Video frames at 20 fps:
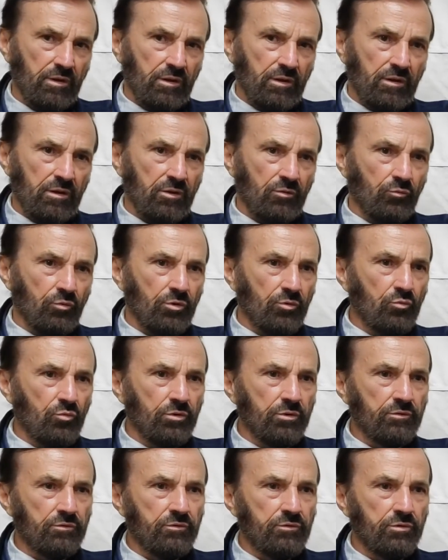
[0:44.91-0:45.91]
And we
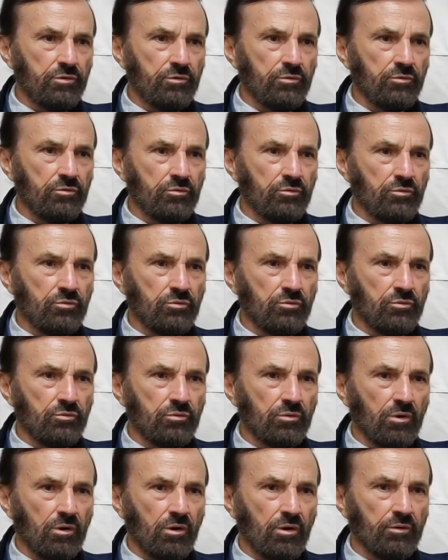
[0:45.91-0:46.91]
went to,
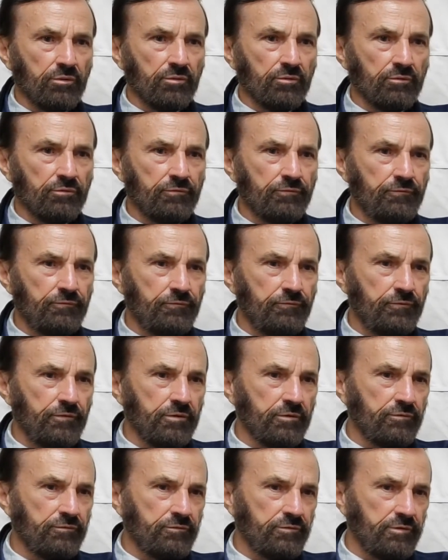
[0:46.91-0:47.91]
on the
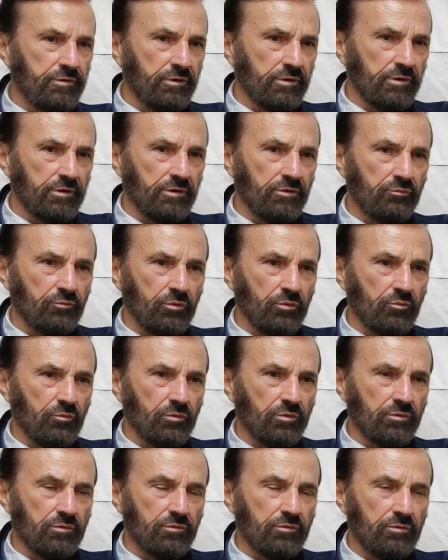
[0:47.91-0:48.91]
15th, we
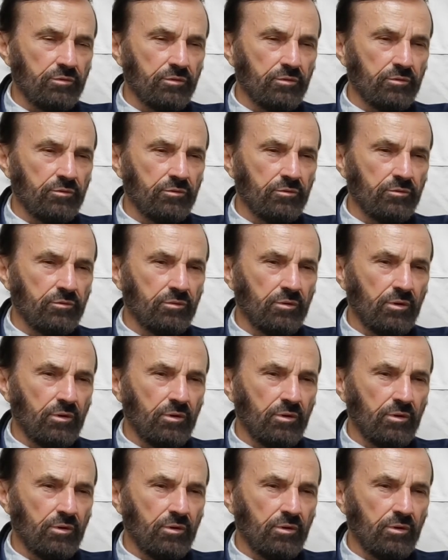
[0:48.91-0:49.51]
went to